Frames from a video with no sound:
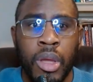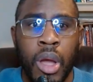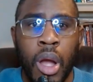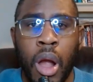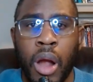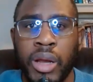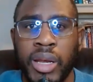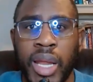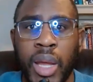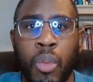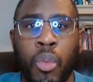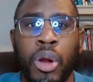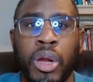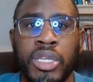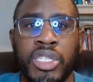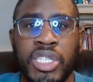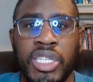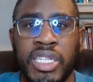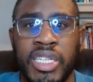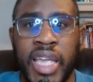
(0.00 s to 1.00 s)
Our
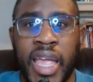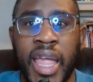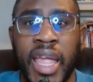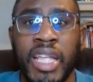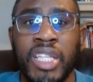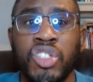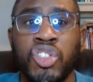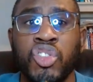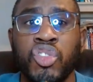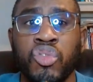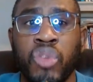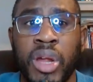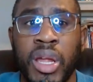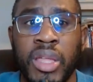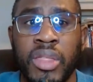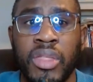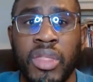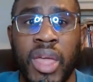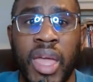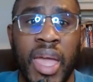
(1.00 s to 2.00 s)
networks gain
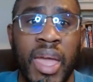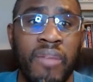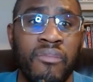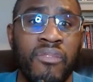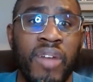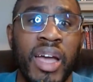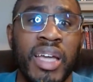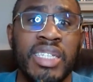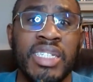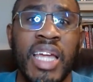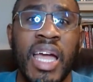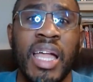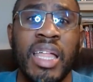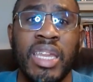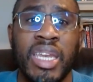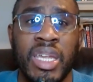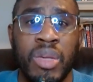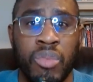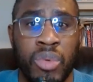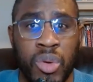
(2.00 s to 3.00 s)
strength and
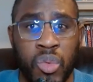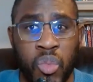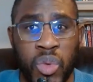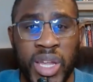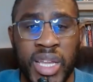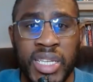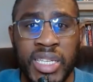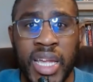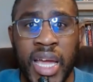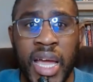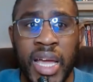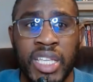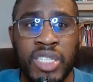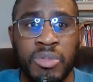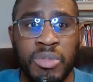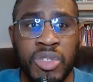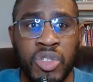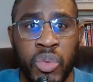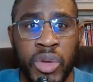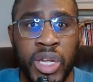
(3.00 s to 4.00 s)
vitality when weak ties
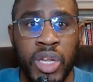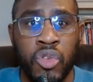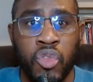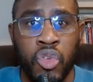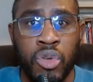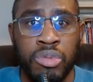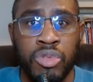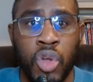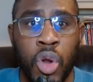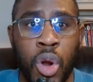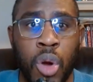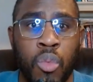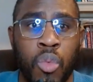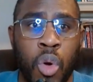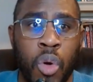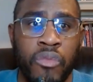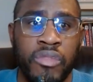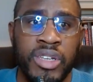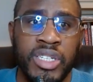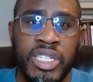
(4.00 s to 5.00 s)
between groups are
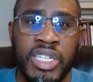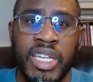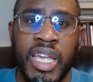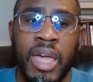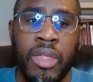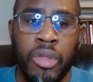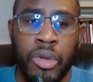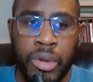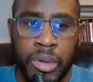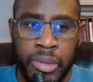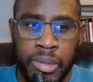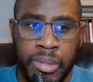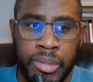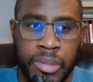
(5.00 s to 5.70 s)
woven together.